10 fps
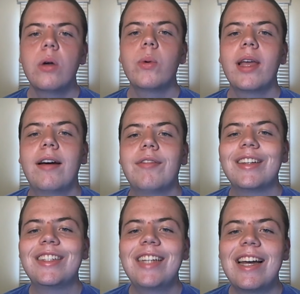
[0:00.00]
We have the
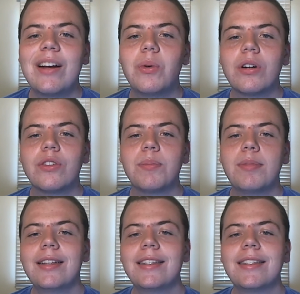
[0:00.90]
Jaguars
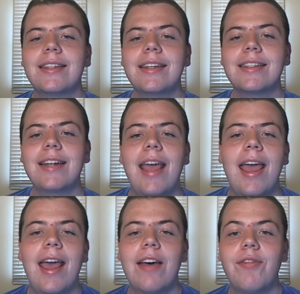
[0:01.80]
plus
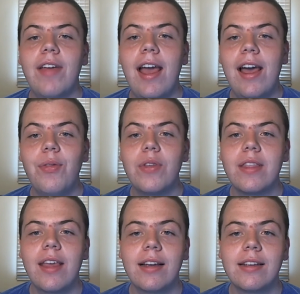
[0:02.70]
6.5 at the
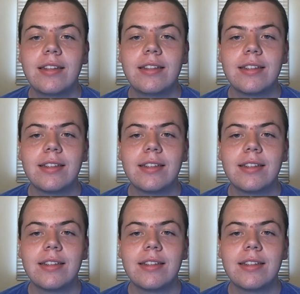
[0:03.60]
Texans.